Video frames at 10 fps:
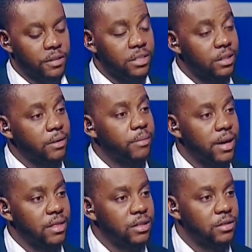visited
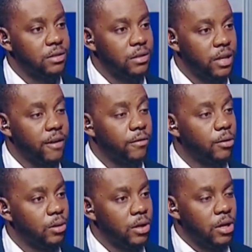by this
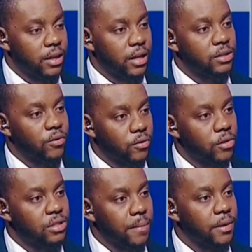devil that is, of
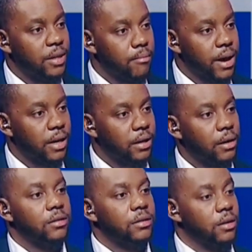course, keeping them back,
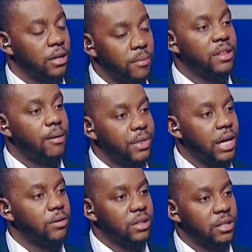keeping them
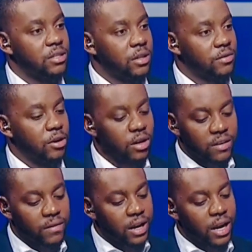doubting themselves and
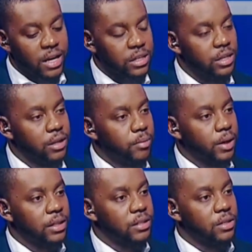not even actually
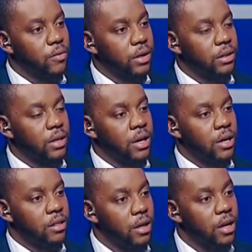practicing what
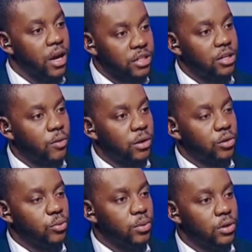they actually
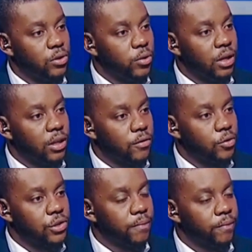want to be doing in the
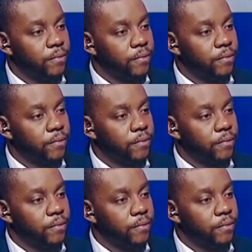future.